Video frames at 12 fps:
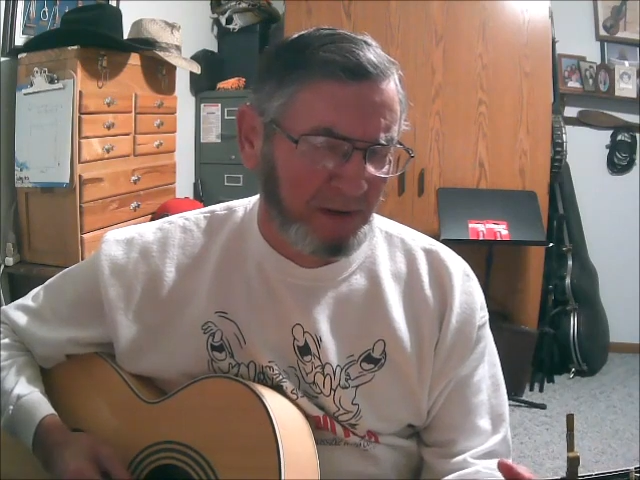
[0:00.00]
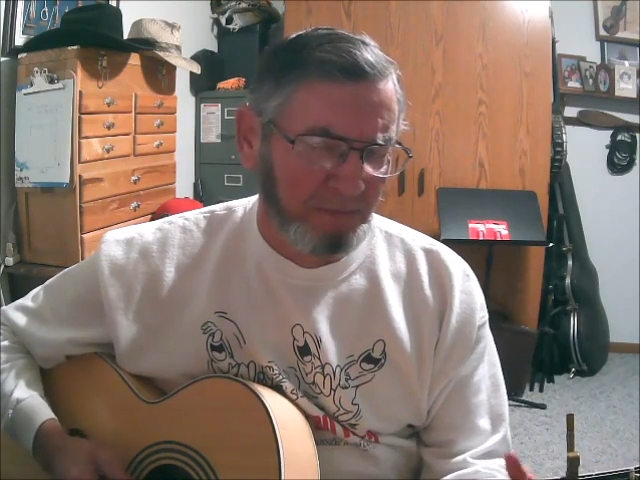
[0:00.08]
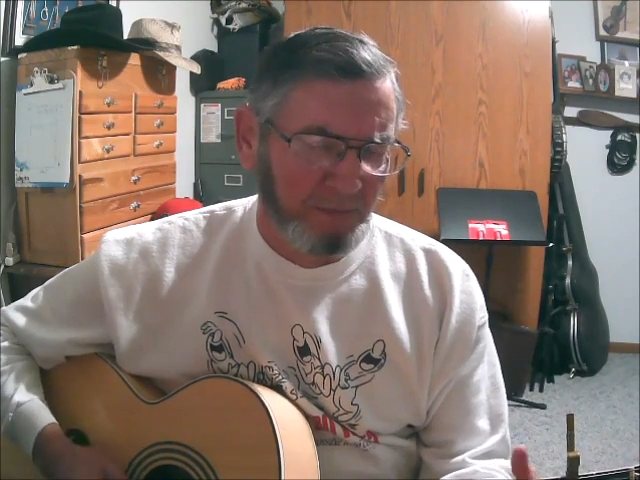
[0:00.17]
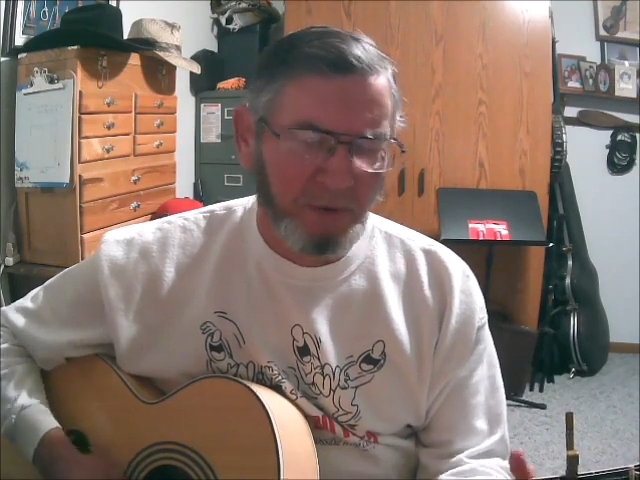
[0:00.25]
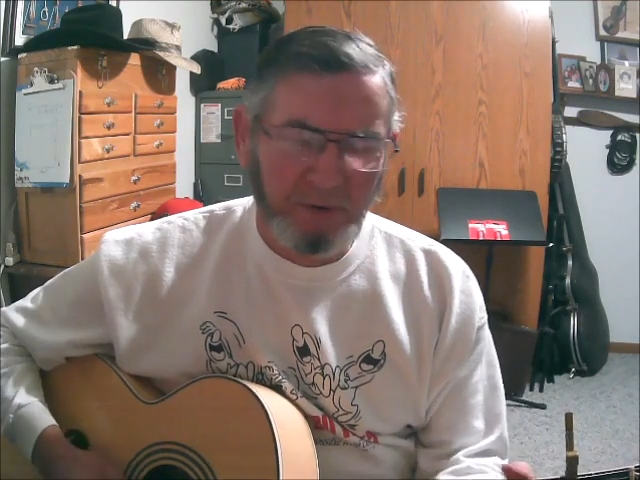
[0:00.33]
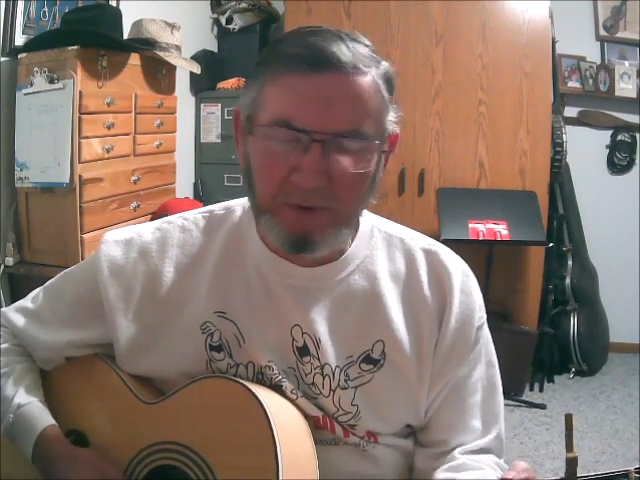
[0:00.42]

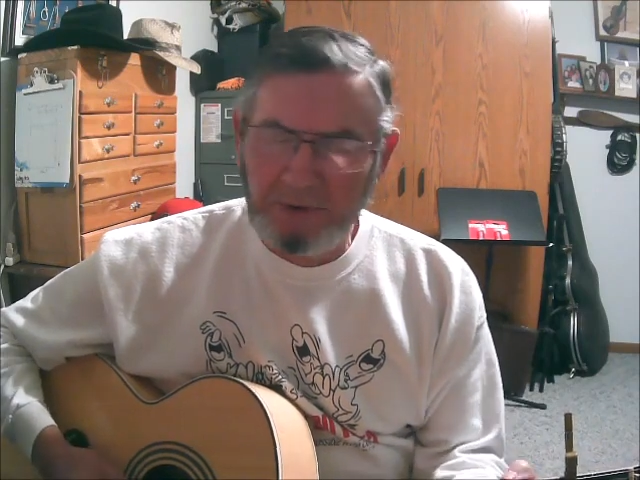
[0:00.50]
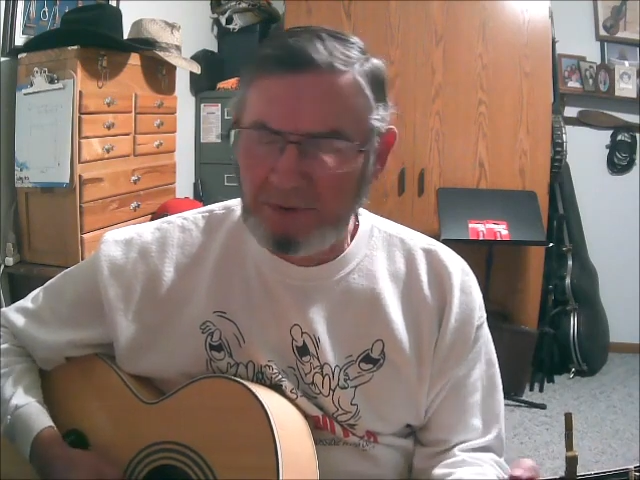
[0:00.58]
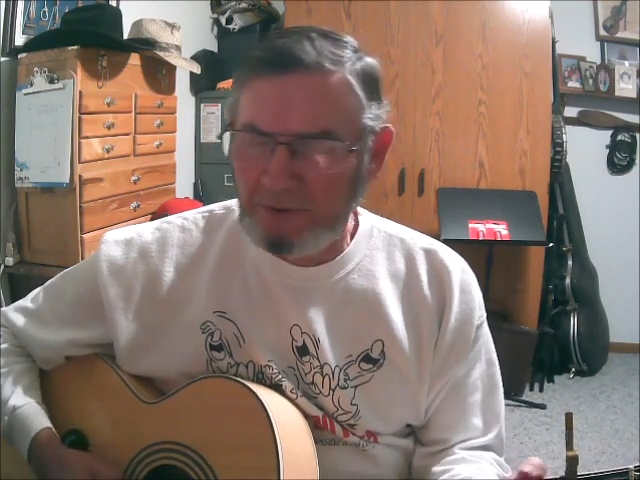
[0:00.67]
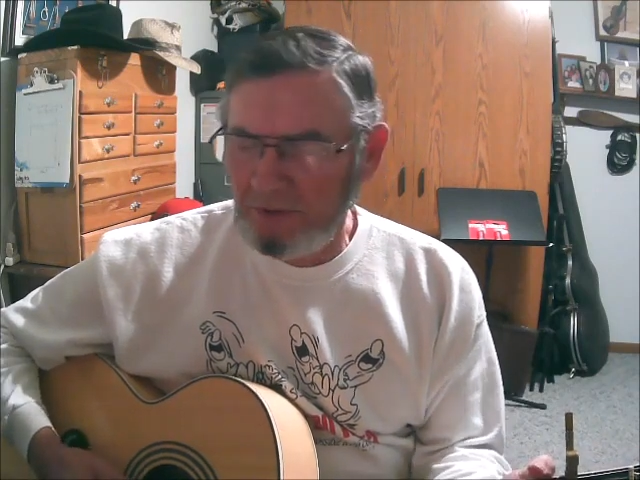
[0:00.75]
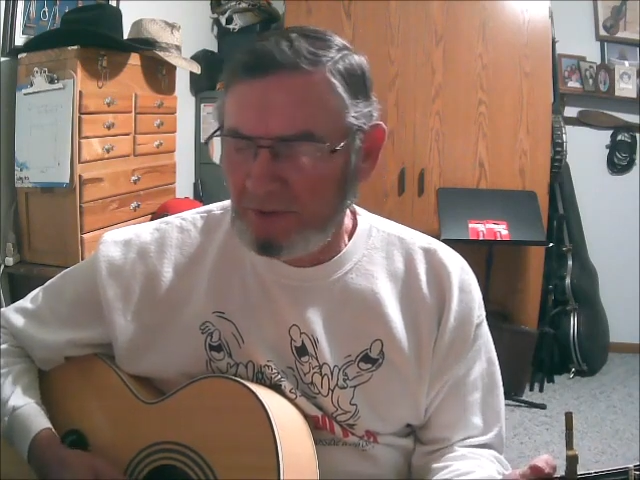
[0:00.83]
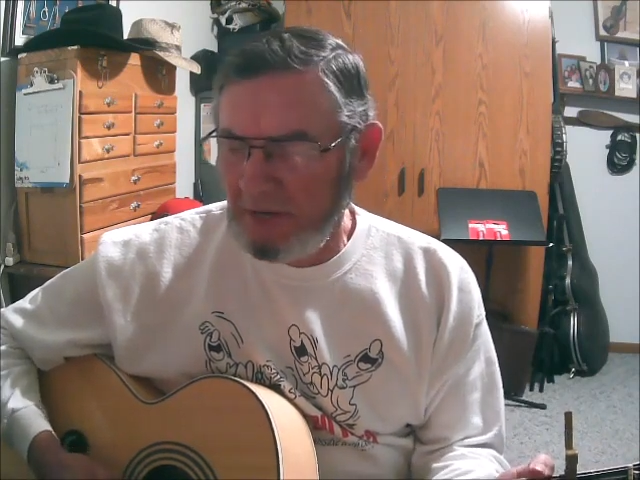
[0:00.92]
Born
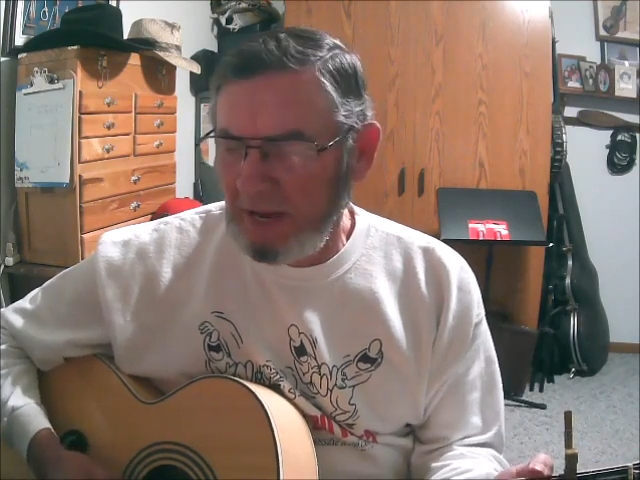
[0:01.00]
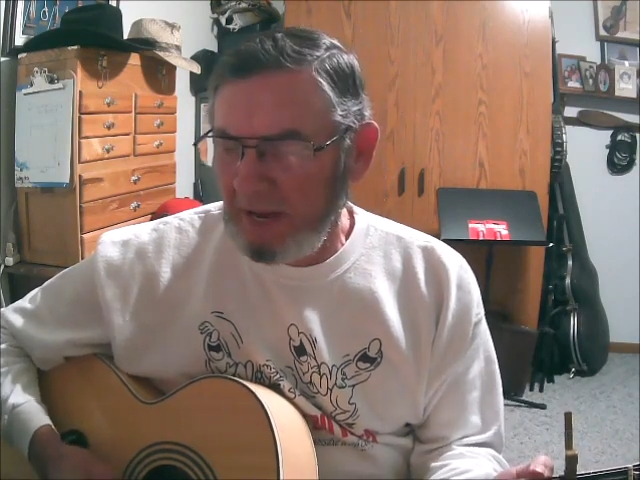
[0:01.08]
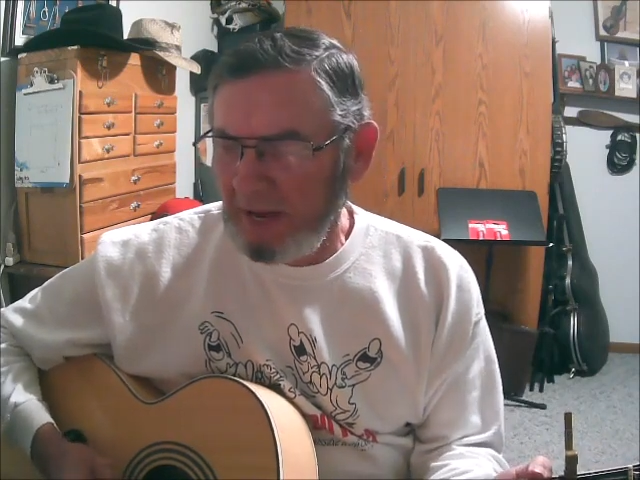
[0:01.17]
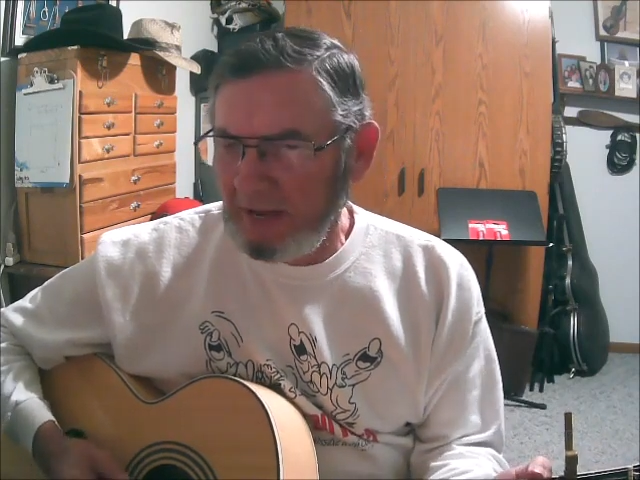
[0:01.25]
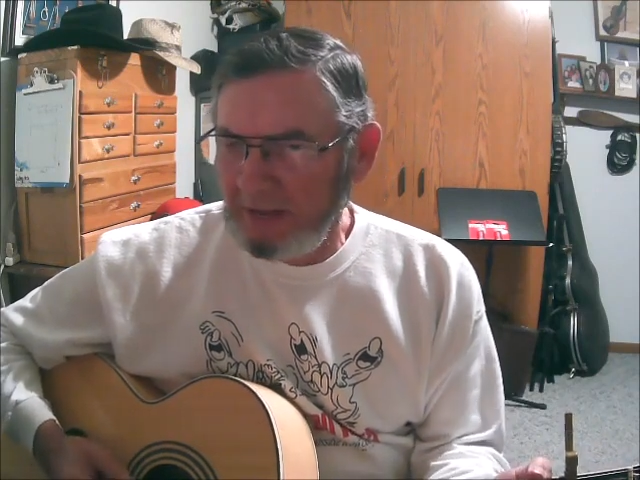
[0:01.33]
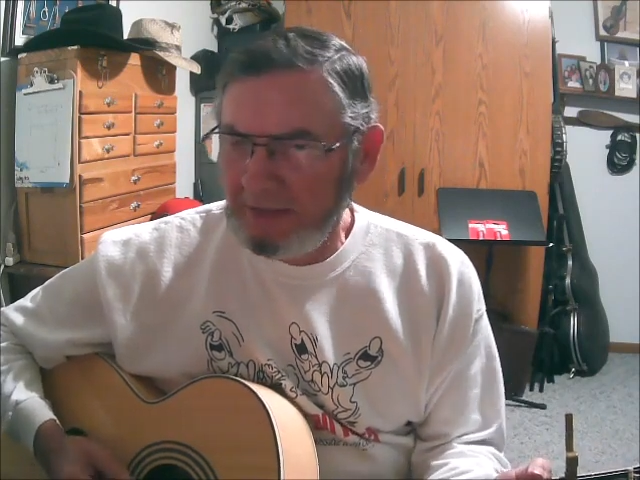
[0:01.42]
to
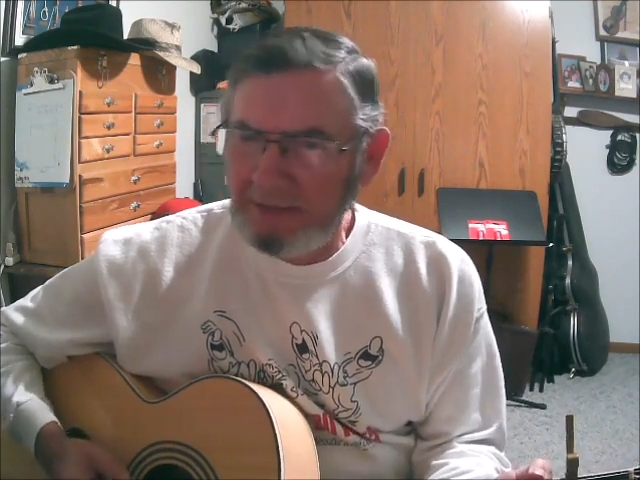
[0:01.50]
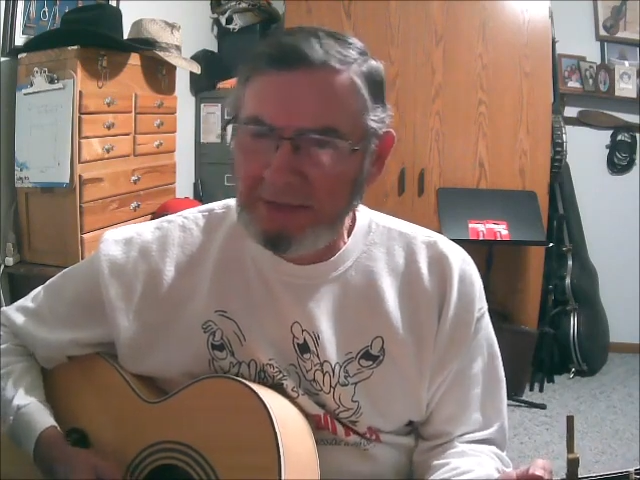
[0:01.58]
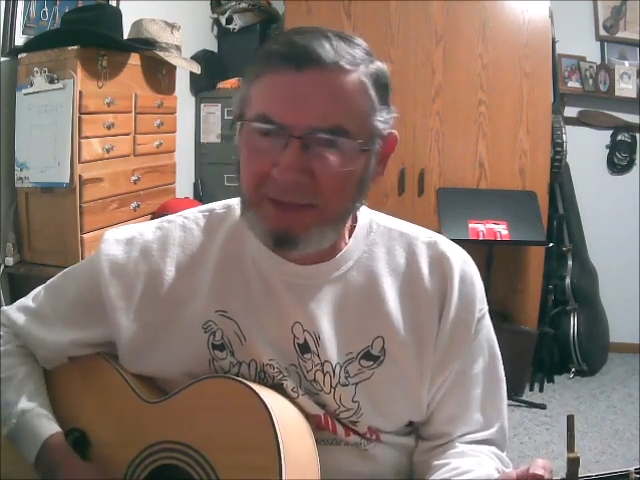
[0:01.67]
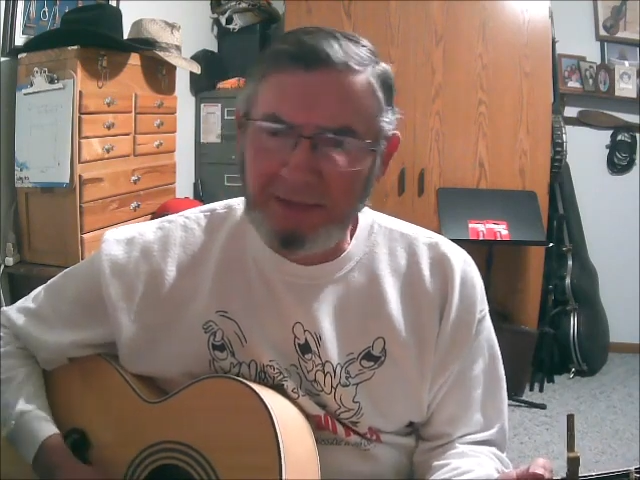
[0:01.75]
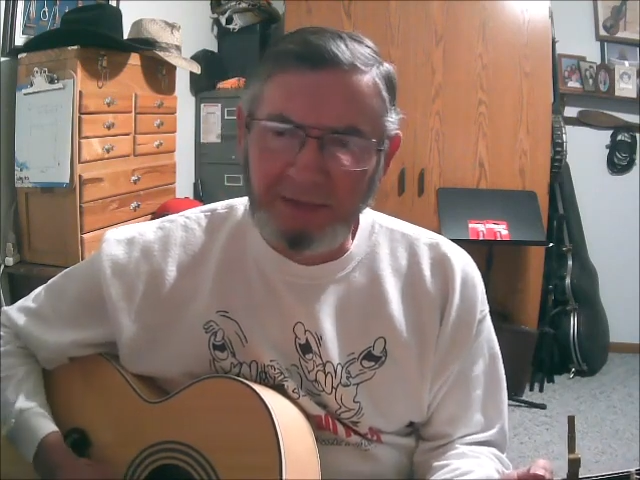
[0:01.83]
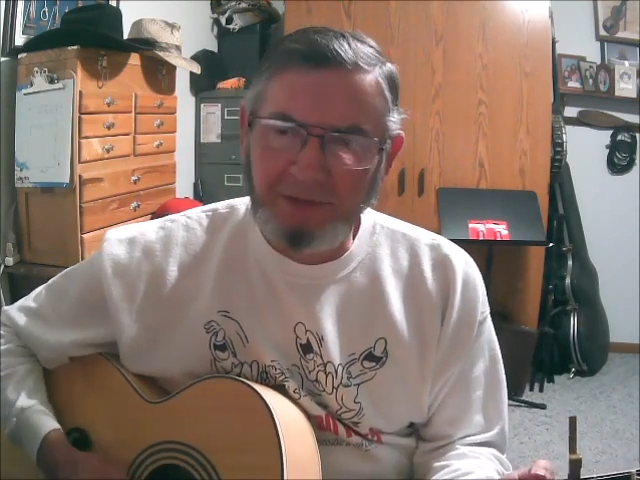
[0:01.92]
die